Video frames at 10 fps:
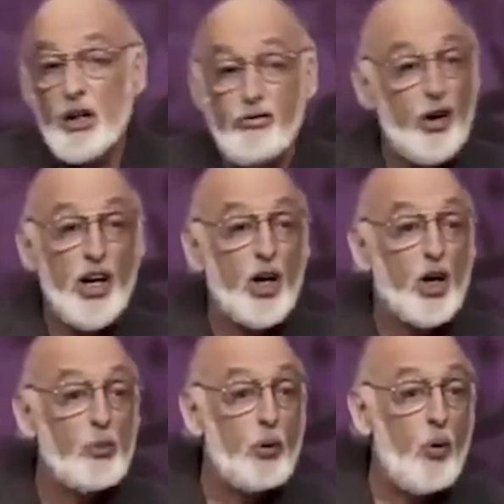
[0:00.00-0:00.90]
in a very
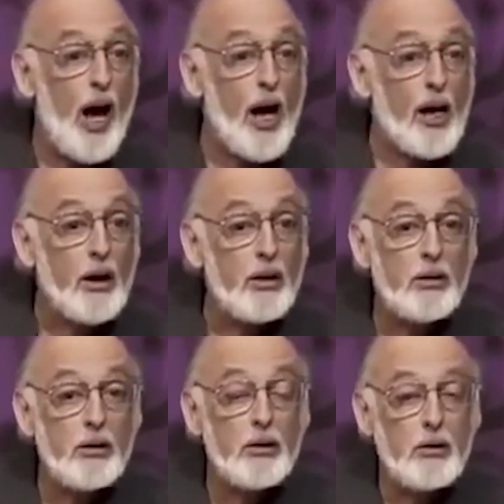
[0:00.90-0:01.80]
irritable way,
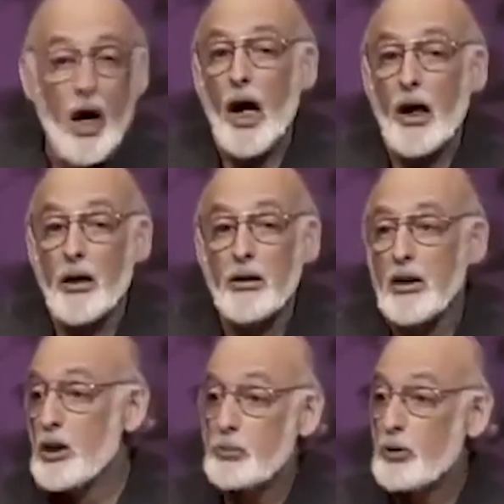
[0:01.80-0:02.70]
hey,
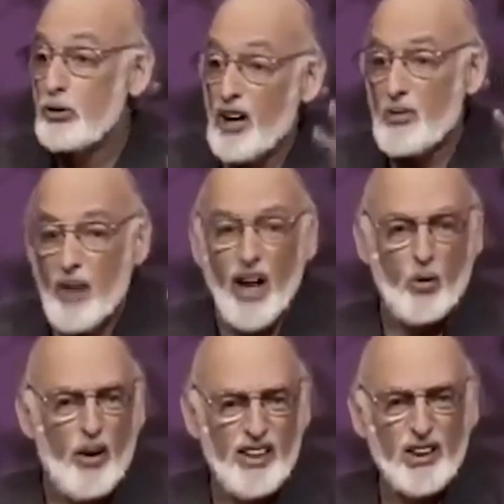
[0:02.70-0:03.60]
you're not supposed to run the
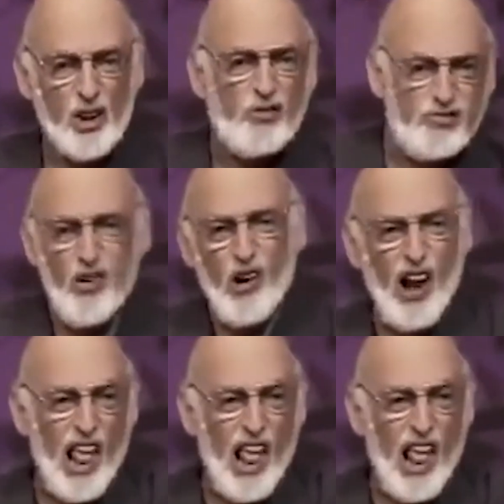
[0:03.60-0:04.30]
microwave, but there's no food